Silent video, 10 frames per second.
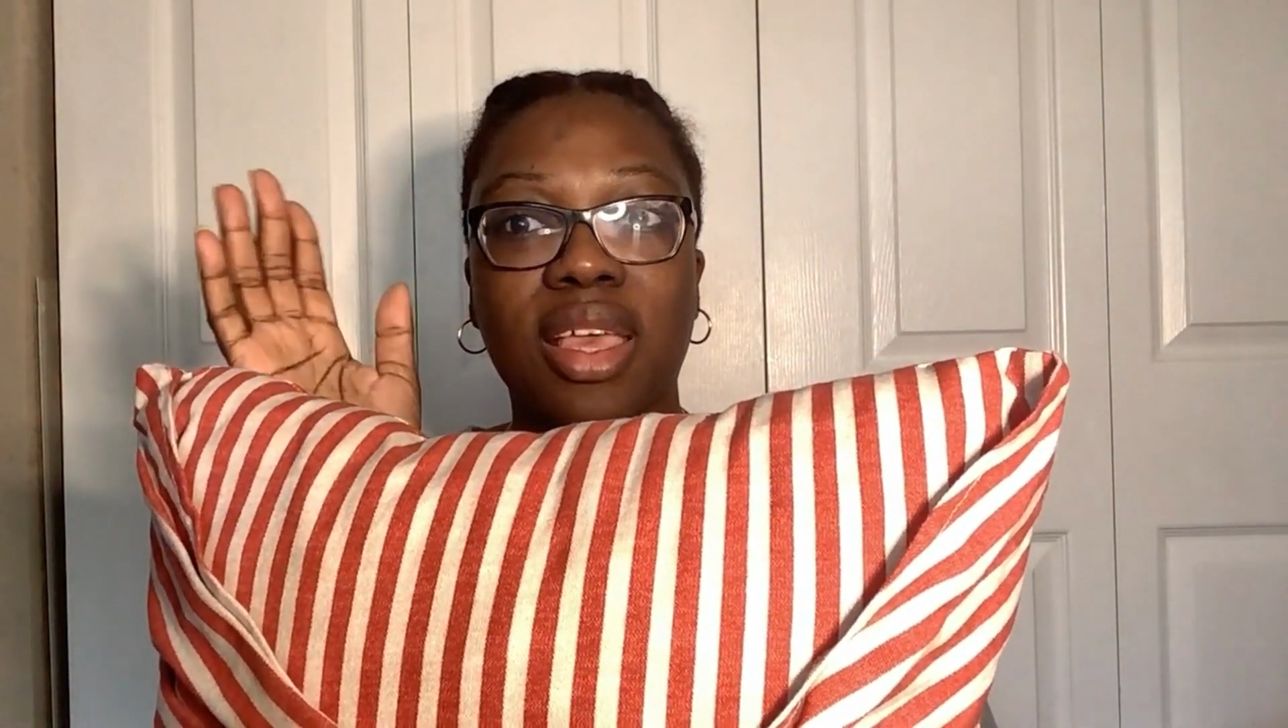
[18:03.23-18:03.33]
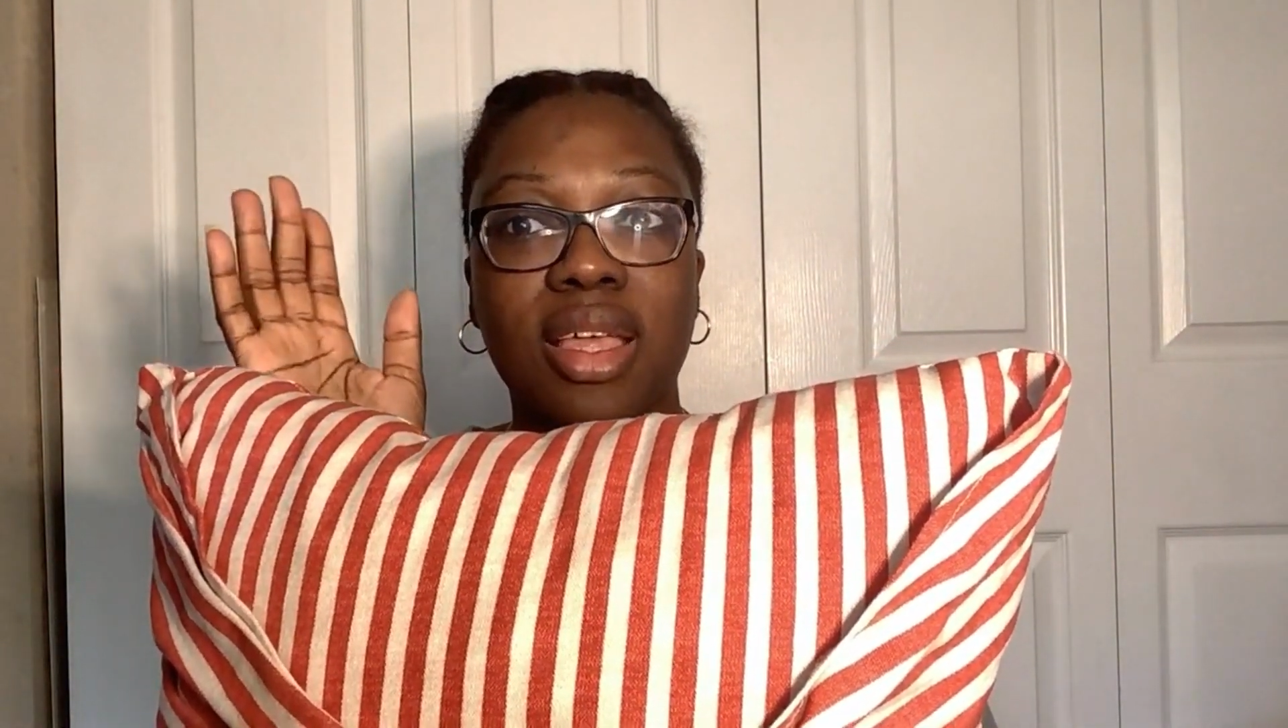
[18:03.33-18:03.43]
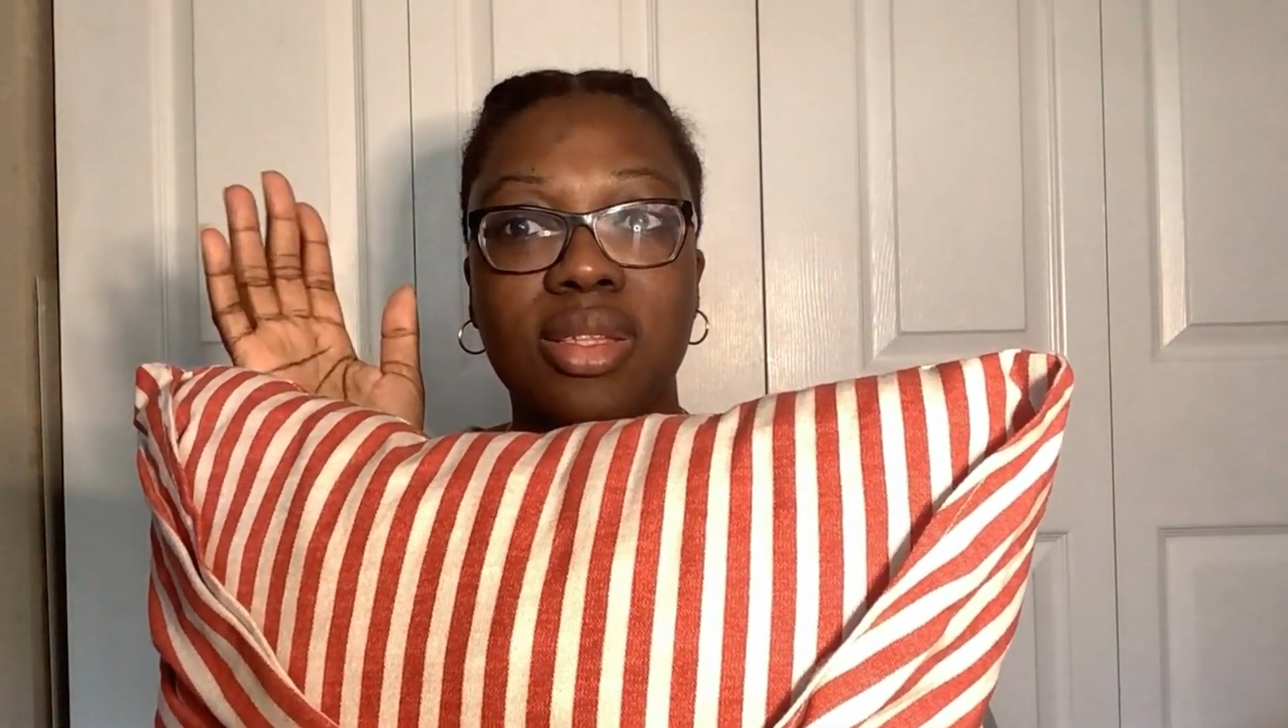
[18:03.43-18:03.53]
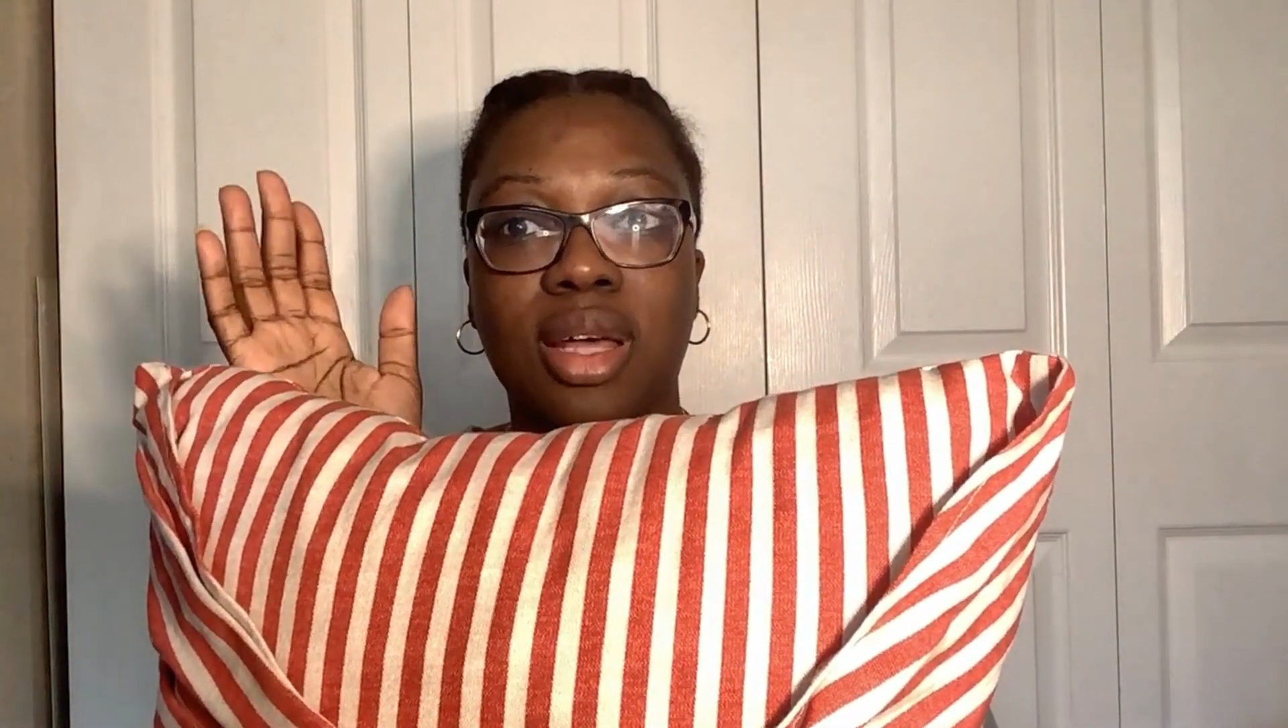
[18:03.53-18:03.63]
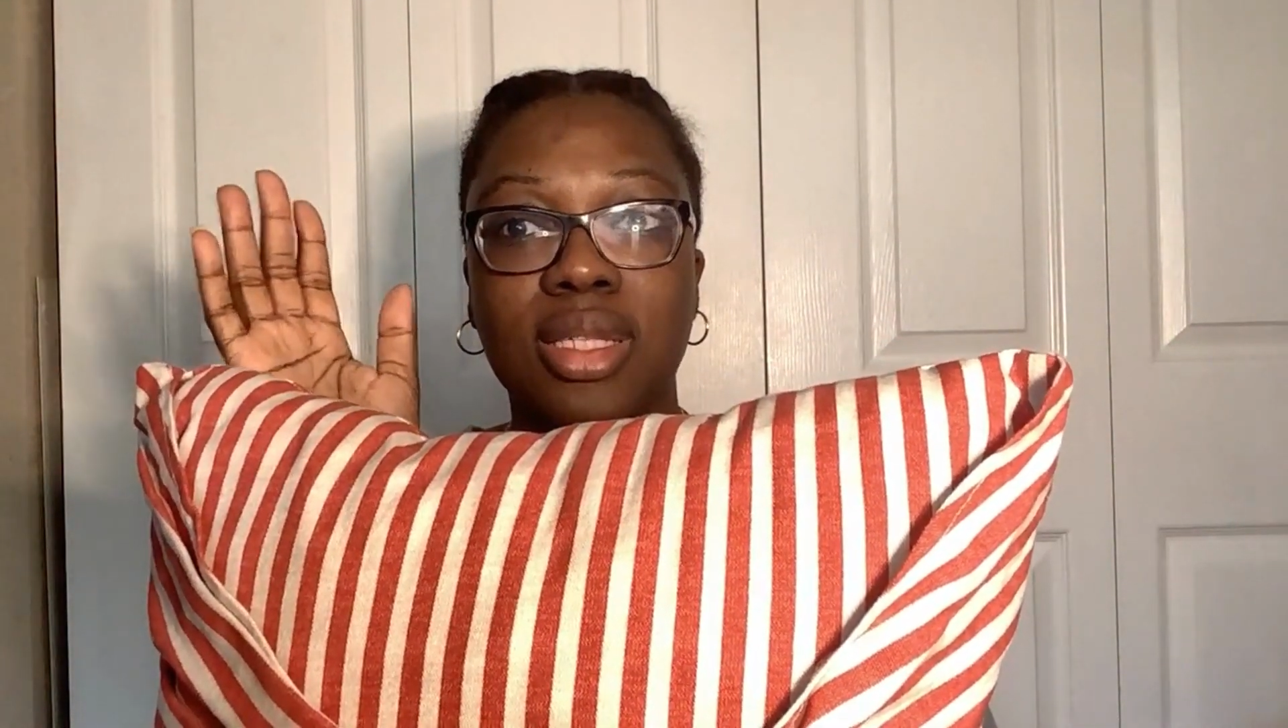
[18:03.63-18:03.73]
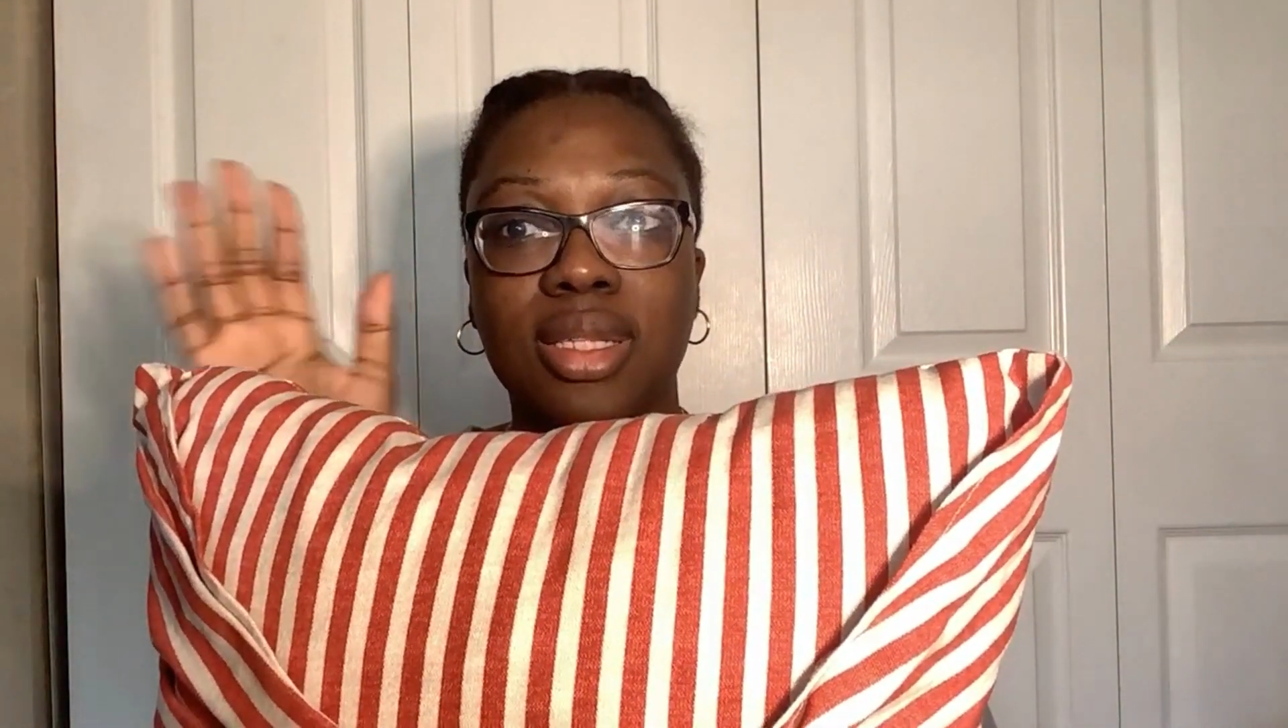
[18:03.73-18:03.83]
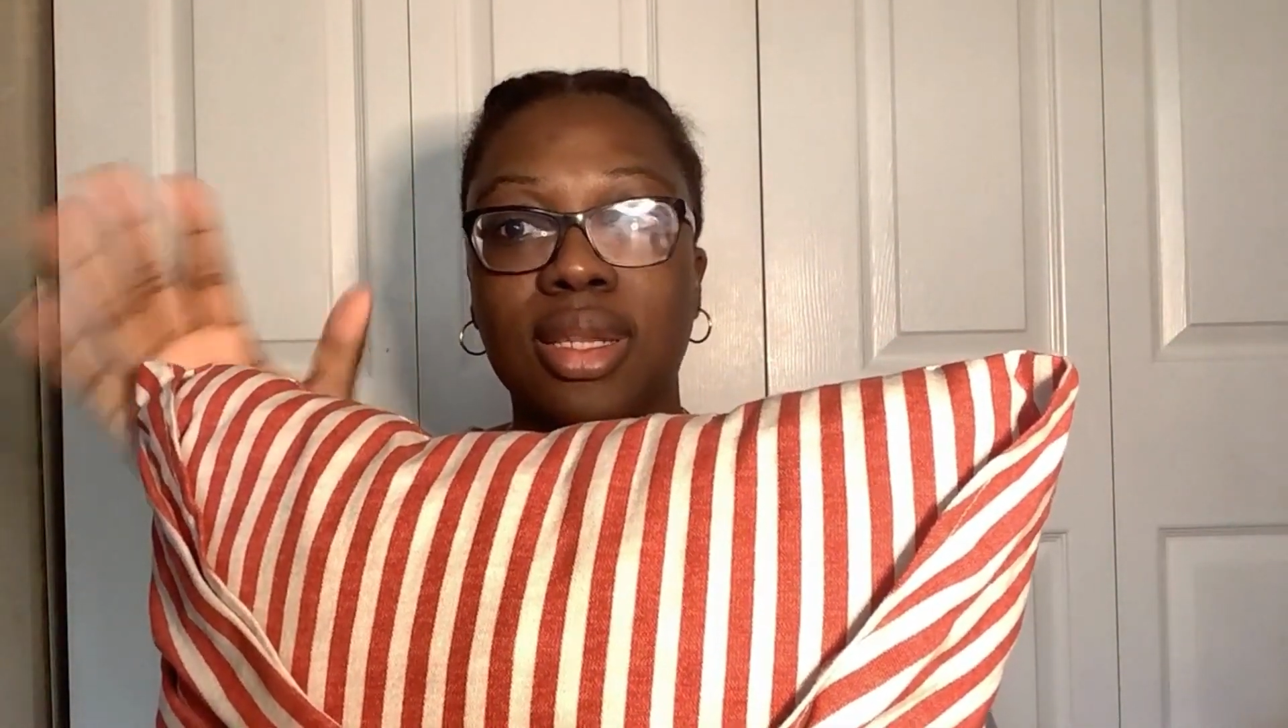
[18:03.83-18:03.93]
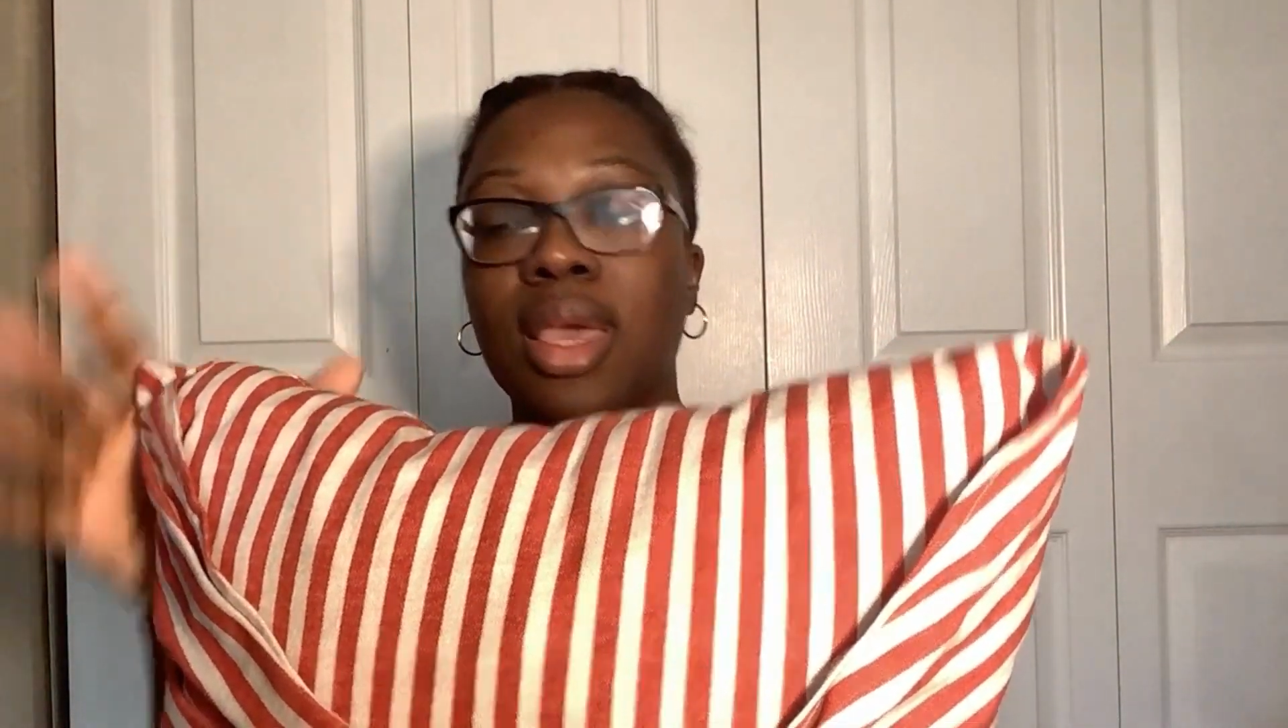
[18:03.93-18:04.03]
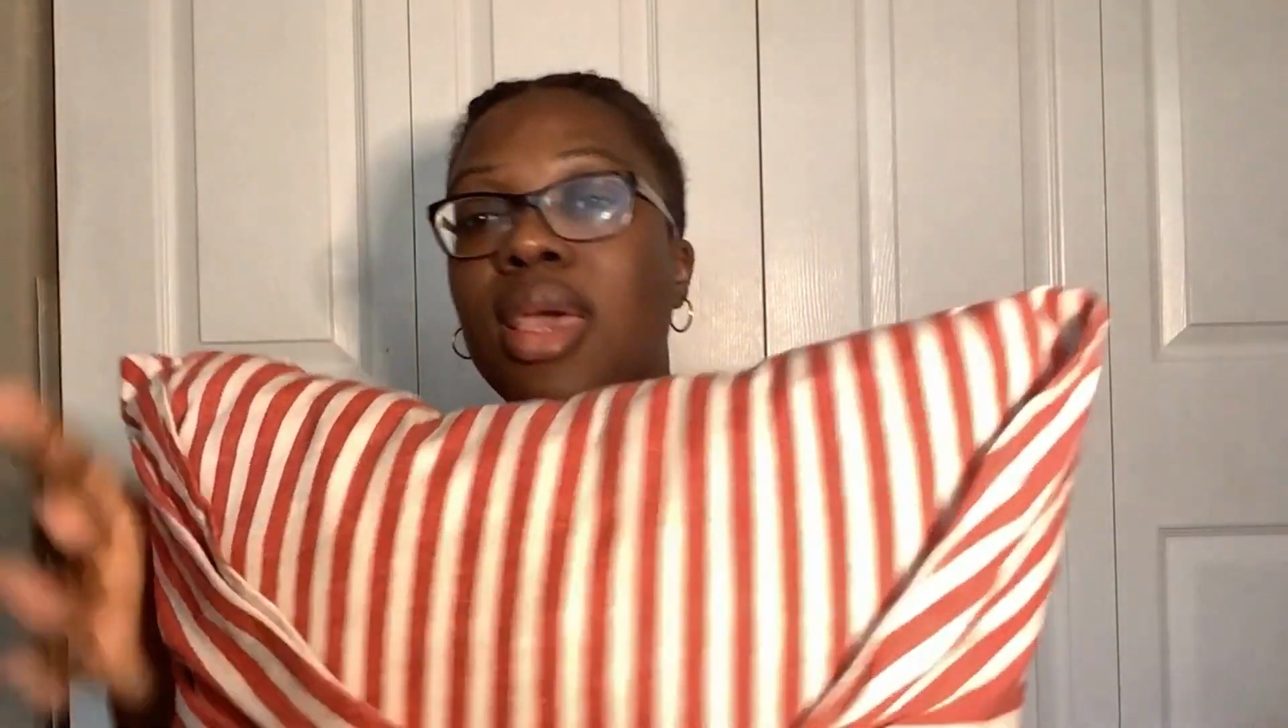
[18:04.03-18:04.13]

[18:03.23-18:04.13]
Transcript: I tossed it.